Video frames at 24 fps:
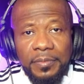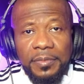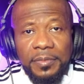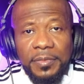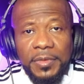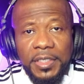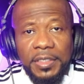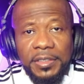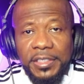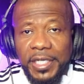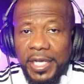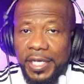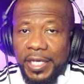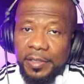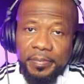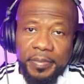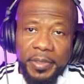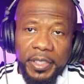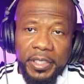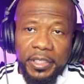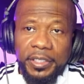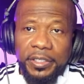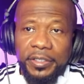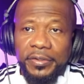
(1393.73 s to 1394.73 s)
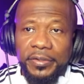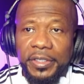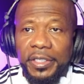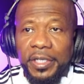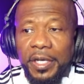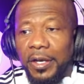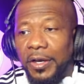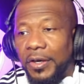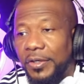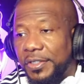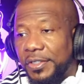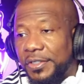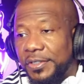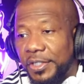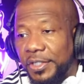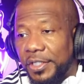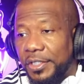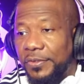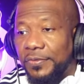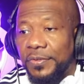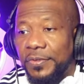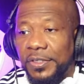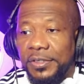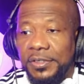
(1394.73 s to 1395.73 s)
Tyler Perry, all these other
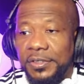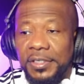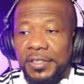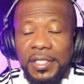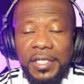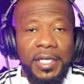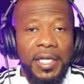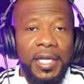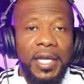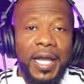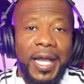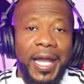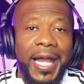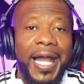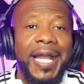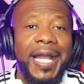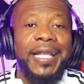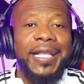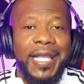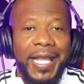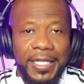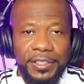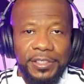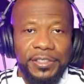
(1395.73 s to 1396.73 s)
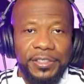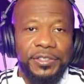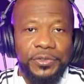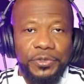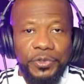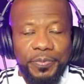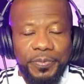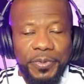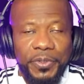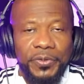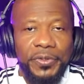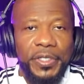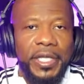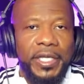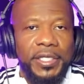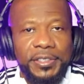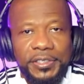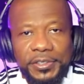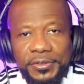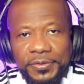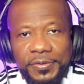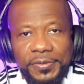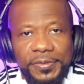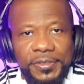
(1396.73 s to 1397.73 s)
ones. I got the scoop on that
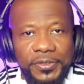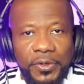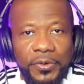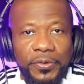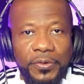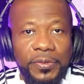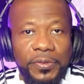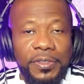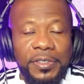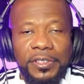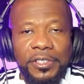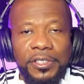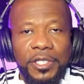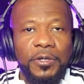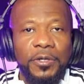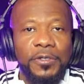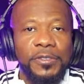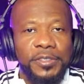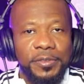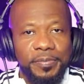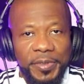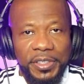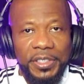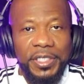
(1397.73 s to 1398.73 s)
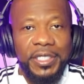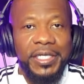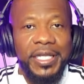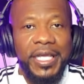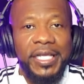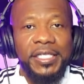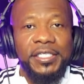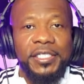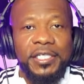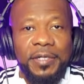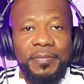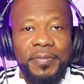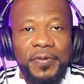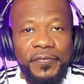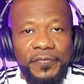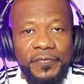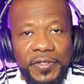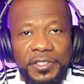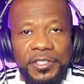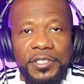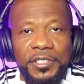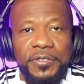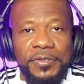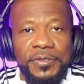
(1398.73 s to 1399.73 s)
too. So those will be the next couple of
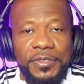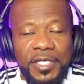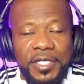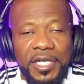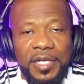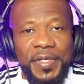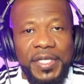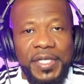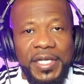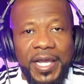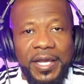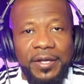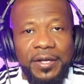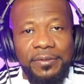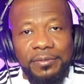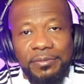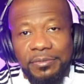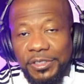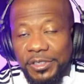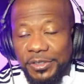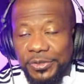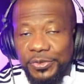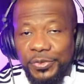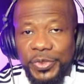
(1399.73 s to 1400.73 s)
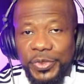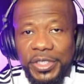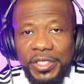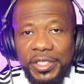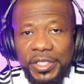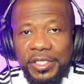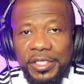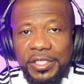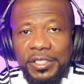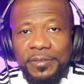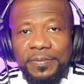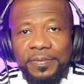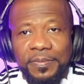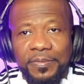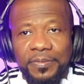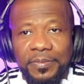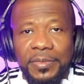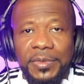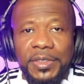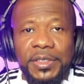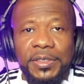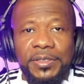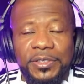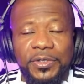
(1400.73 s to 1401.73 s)
videos coming out this weekend.
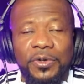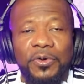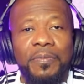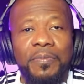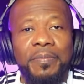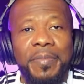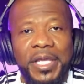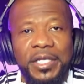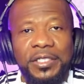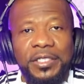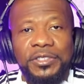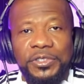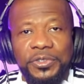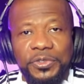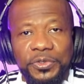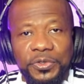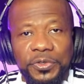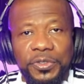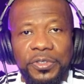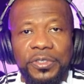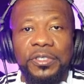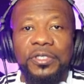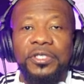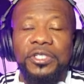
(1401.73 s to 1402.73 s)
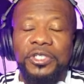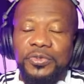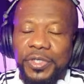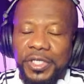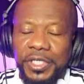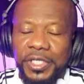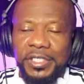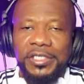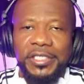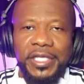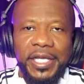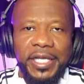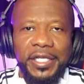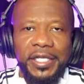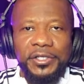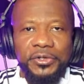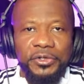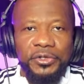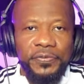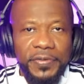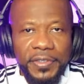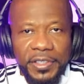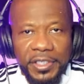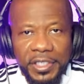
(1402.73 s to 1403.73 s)
So make sure you hit that
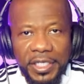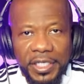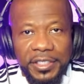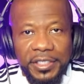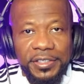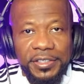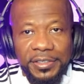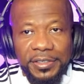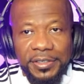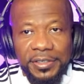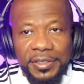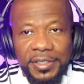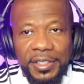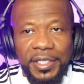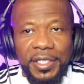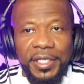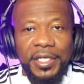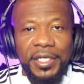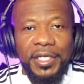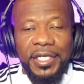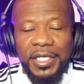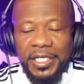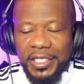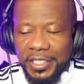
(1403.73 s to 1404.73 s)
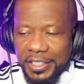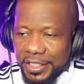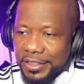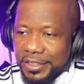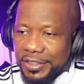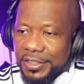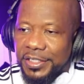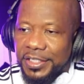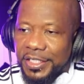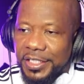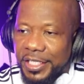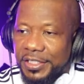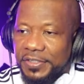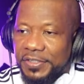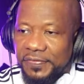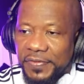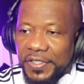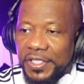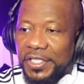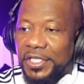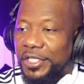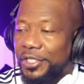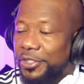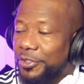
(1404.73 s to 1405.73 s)
notification and get the next
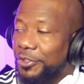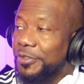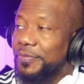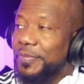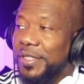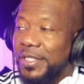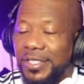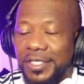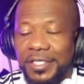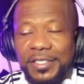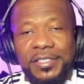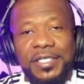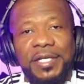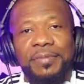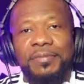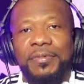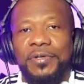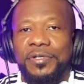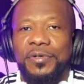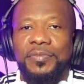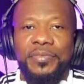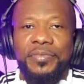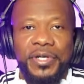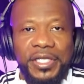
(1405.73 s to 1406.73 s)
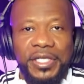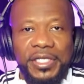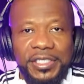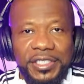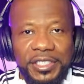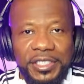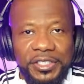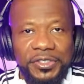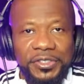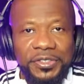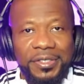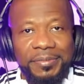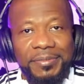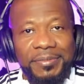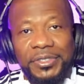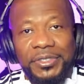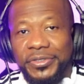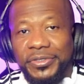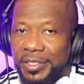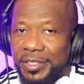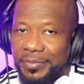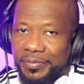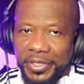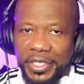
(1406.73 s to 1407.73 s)
videos, because I'm going to bring it to you. I'm going to try
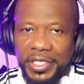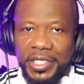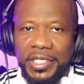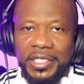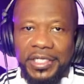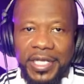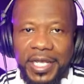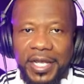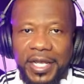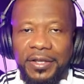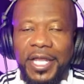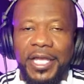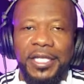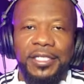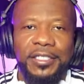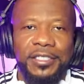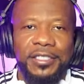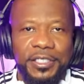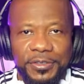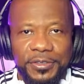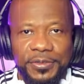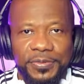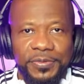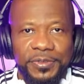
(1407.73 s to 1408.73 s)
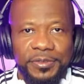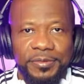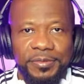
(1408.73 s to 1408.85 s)
to break it down like this one.